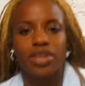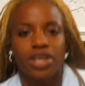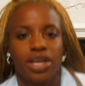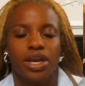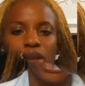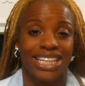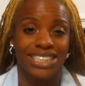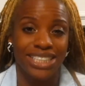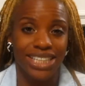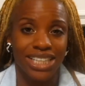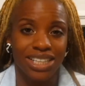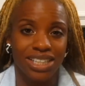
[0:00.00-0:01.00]
my
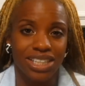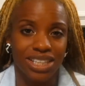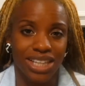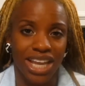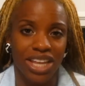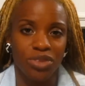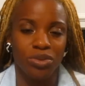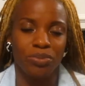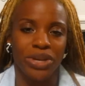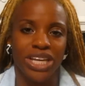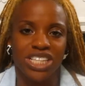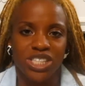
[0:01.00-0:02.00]
ideal length would
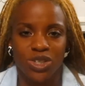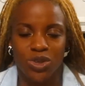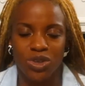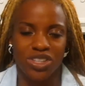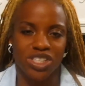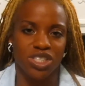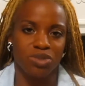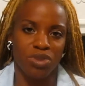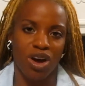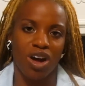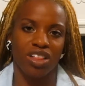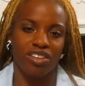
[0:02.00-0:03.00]
be to the
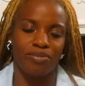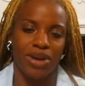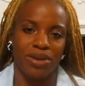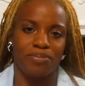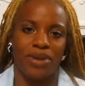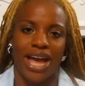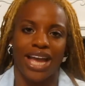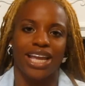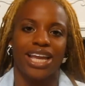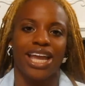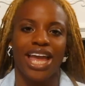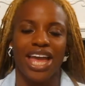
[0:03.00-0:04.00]
small of my
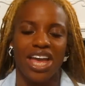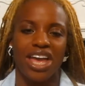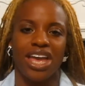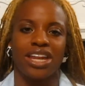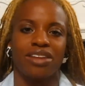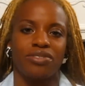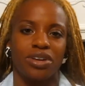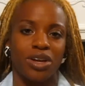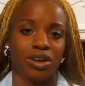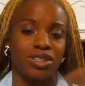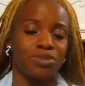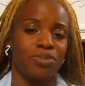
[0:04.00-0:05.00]
back, and if it goes